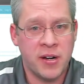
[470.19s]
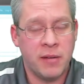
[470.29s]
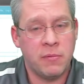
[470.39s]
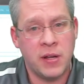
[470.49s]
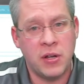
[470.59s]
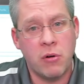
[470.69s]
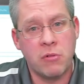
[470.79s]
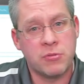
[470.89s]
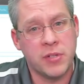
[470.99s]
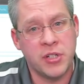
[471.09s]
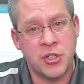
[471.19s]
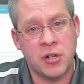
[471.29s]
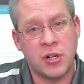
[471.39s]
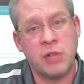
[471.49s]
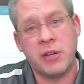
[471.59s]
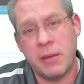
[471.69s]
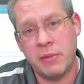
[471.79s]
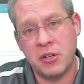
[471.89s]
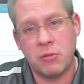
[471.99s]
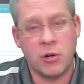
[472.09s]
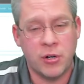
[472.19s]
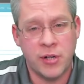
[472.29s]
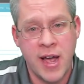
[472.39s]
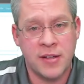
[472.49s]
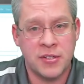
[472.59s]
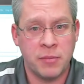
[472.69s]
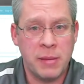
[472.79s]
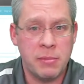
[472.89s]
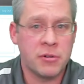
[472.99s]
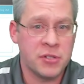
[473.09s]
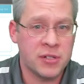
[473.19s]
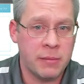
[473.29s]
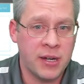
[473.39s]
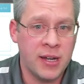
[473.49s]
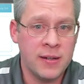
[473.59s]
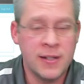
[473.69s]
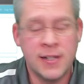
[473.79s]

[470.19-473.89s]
and no one was really sure, could we come into work or not? So people were still coming in.